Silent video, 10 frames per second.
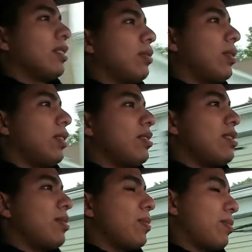Want to
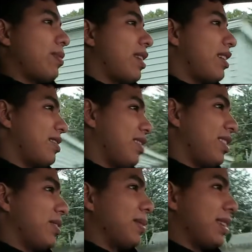tell them where we're actually
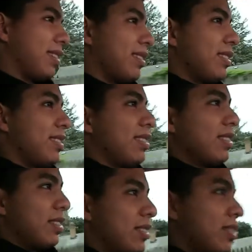going?
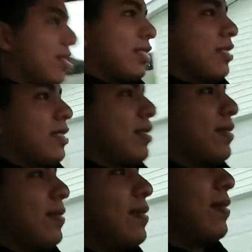
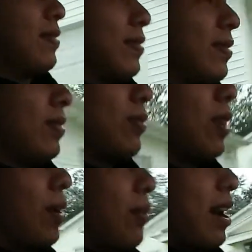Where?
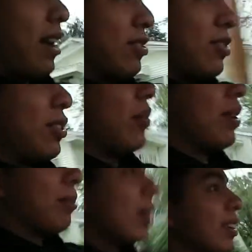Why we're actually going to
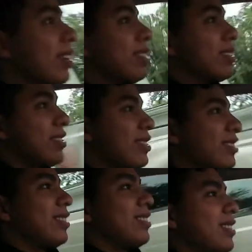Menards.
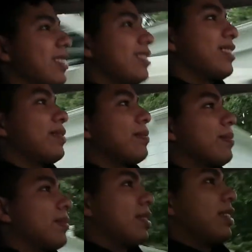I don't know why. Why are
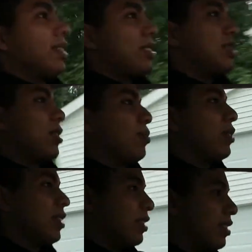we going?
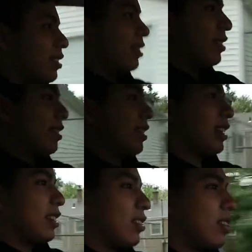Someone let
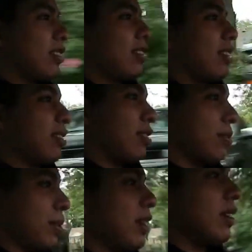the dogs out this
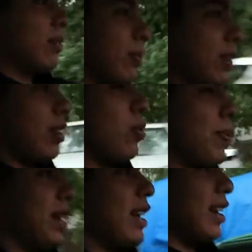week with an
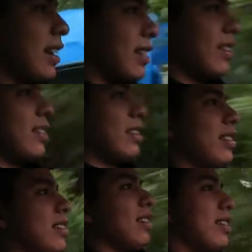open gate. Oh yeah, I
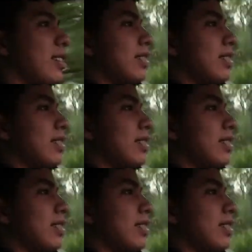already said that